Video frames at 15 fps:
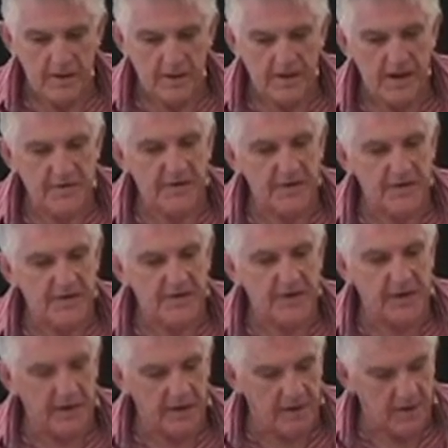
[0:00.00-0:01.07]
Doesn't
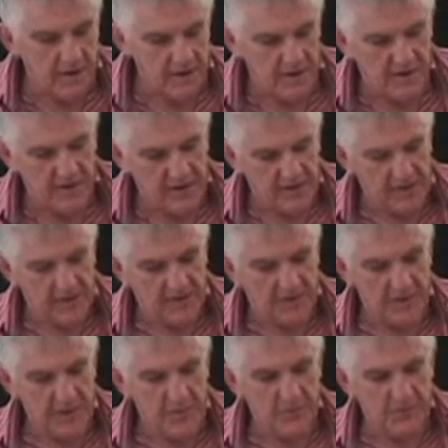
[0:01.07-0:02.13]
sin
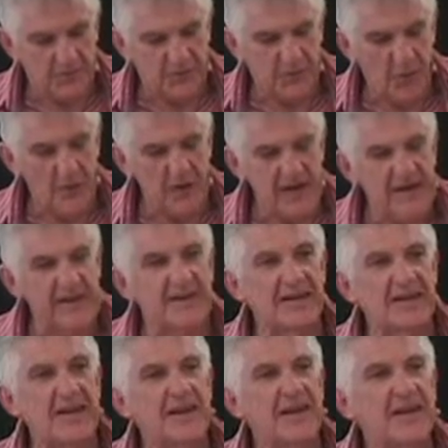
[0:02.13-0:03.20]
seem so
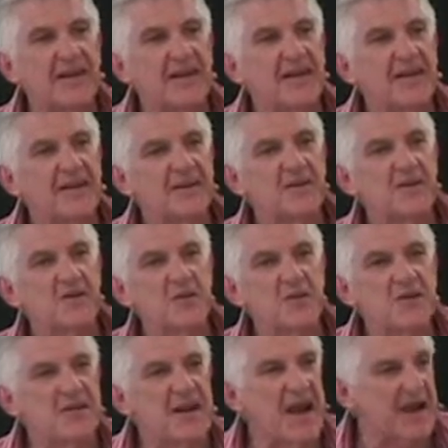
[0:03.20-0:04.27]
easily to
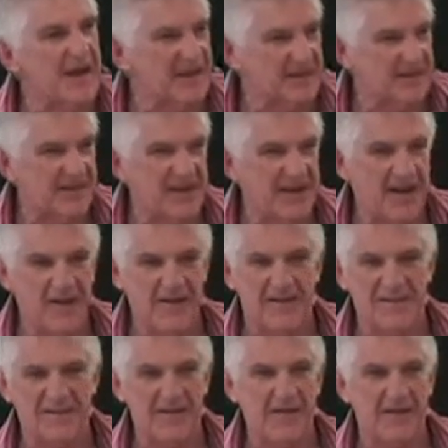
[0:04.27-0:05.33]
entangle us now,
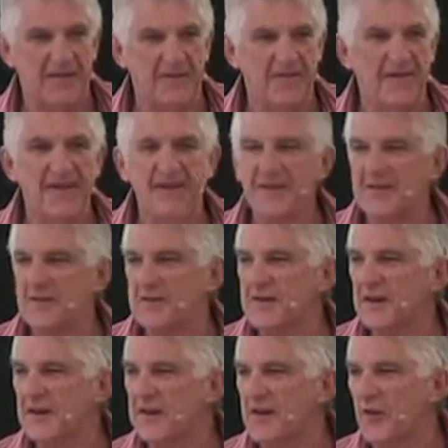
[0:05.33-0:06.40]

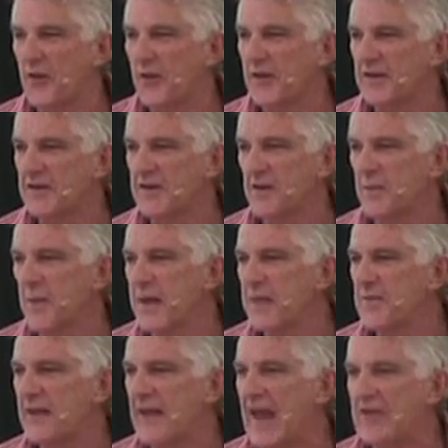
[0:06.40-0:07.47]
Just a little thing,
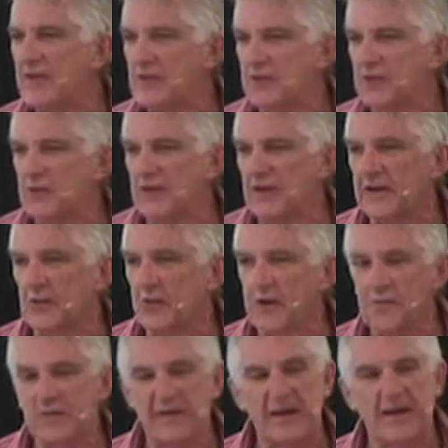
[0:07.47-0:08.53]
maybe an attitude that
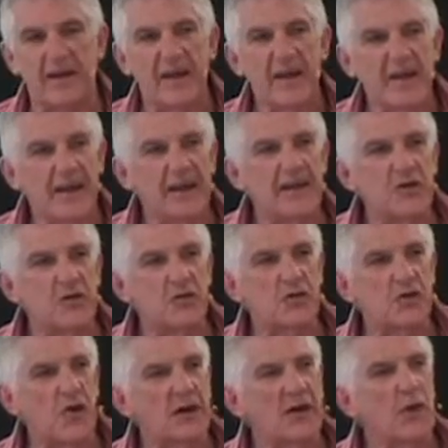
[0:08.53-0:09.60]
creeps in, and then you
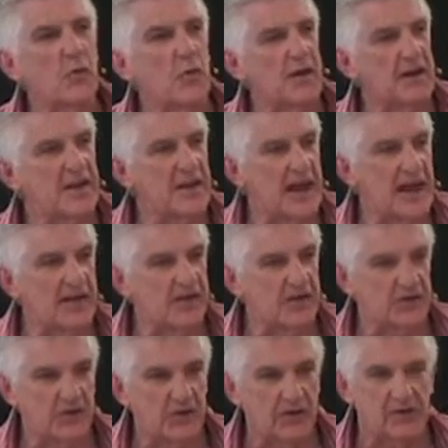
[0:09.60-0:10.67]
try and get rid of the
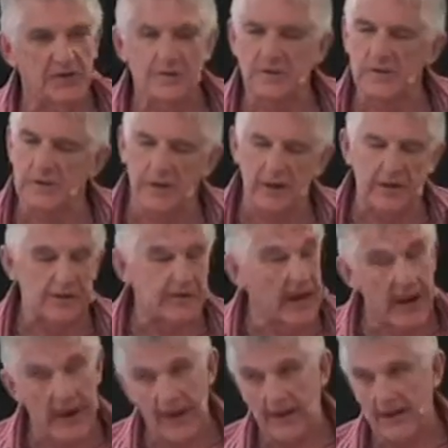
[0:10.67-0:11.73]
attitude. Oh, it's
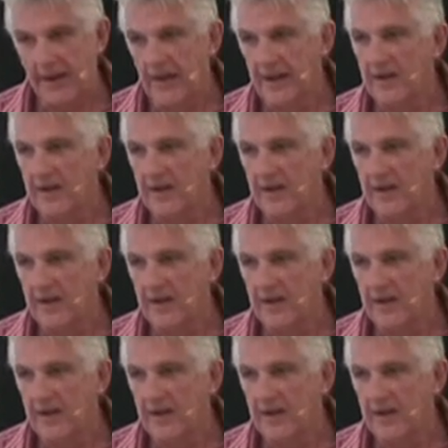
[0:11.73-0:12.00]
hard,